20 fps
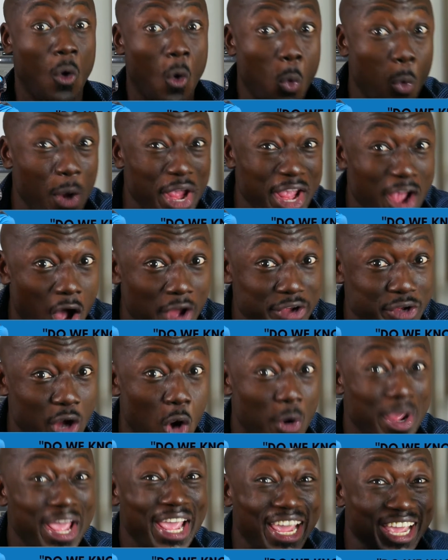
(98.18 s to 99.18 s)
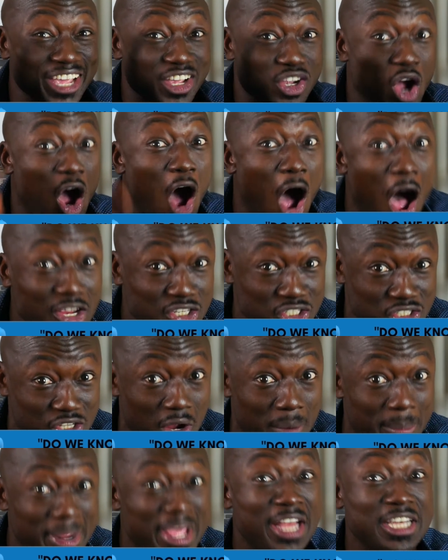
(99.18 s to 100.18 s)
We all know he cost
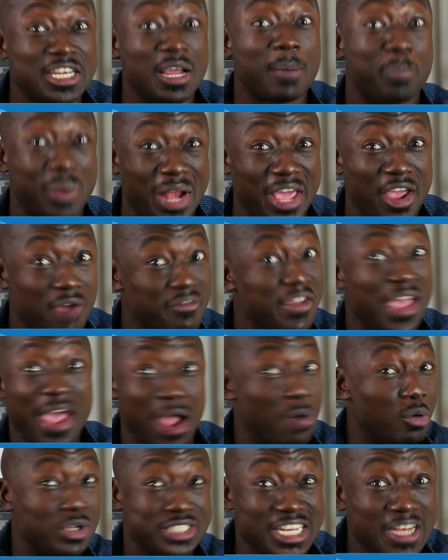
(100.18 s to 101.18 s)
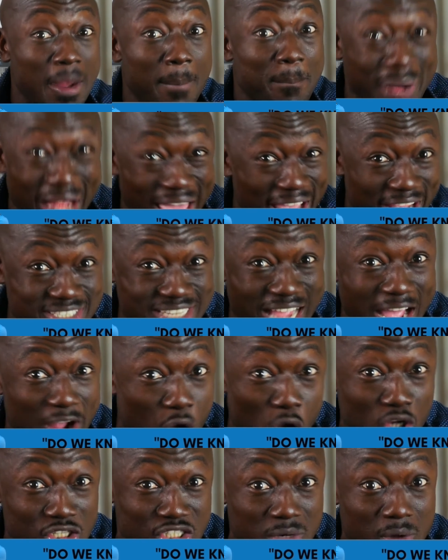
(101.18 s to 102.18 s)
them the playoff. It wasn't the players that
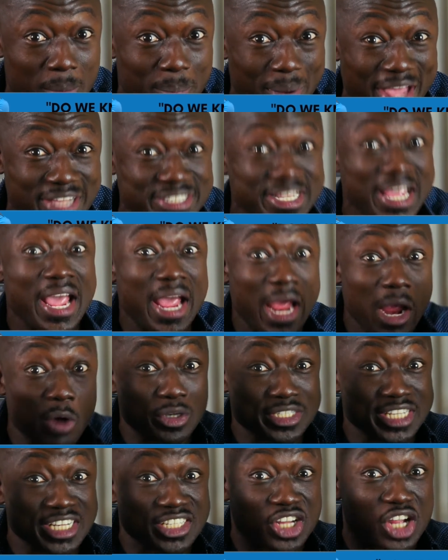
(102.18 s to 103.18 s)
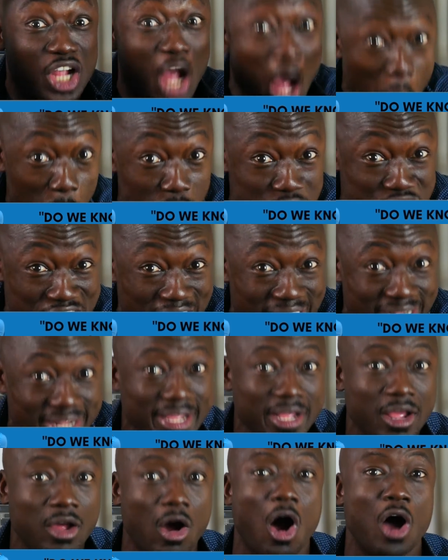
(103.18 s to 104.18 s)
cost him the playoffs. It was his coaching
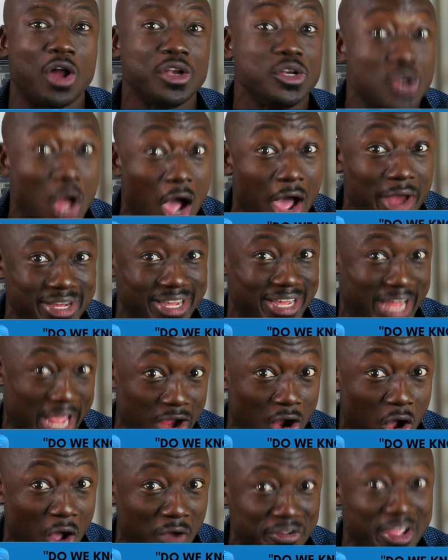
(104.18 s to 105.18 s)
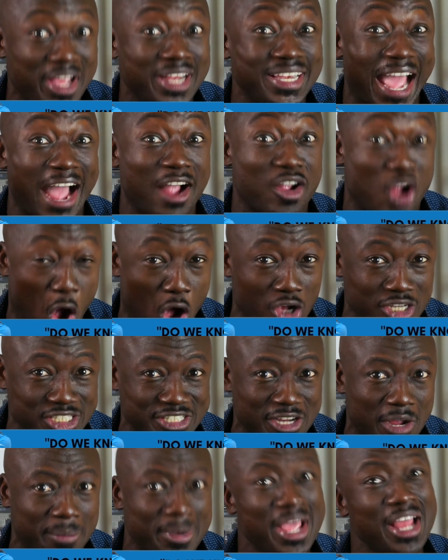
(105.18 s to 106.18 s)
or not thereof that
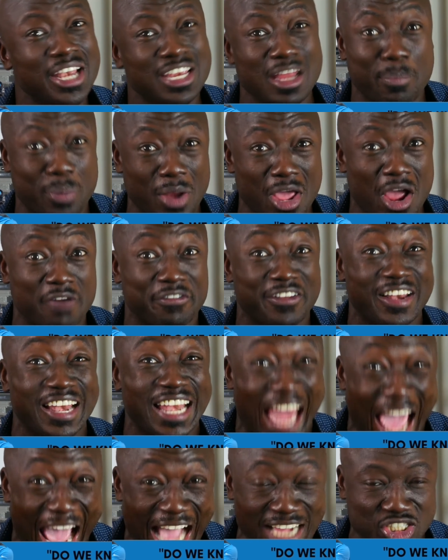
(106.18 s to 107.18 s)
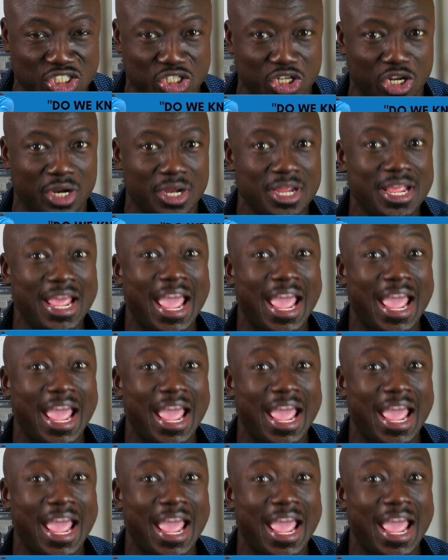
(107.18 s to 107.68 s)
cost him the playoff last year.